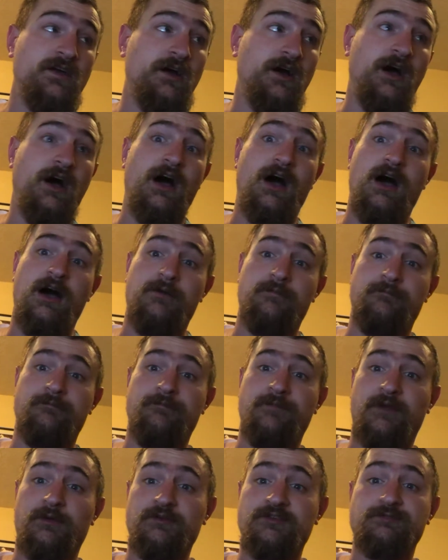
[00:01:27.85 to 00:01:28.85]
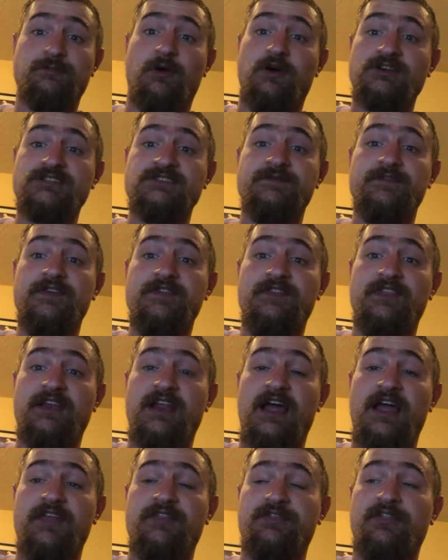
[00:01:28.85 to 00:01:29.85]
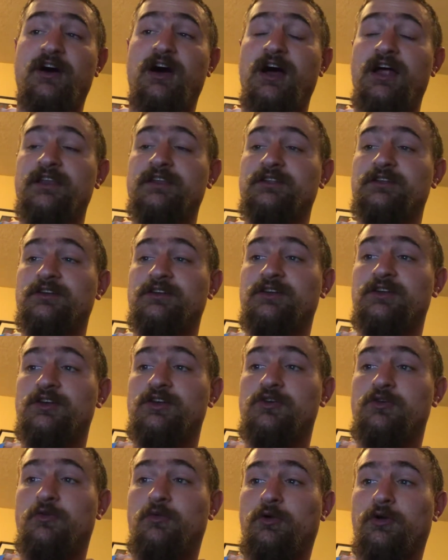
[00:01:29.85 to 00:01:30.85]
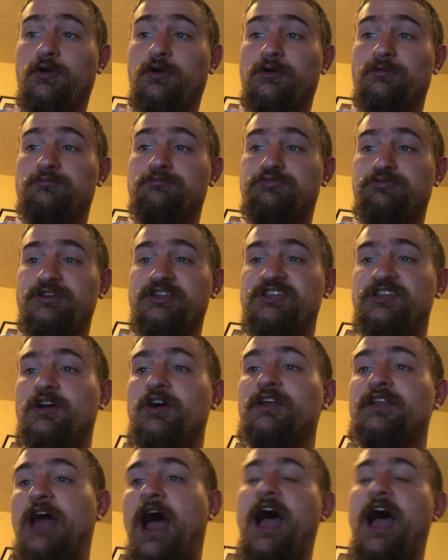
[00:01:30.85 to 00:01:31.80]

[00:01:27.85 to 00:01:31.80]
There was parts of it that I thought were pretty good.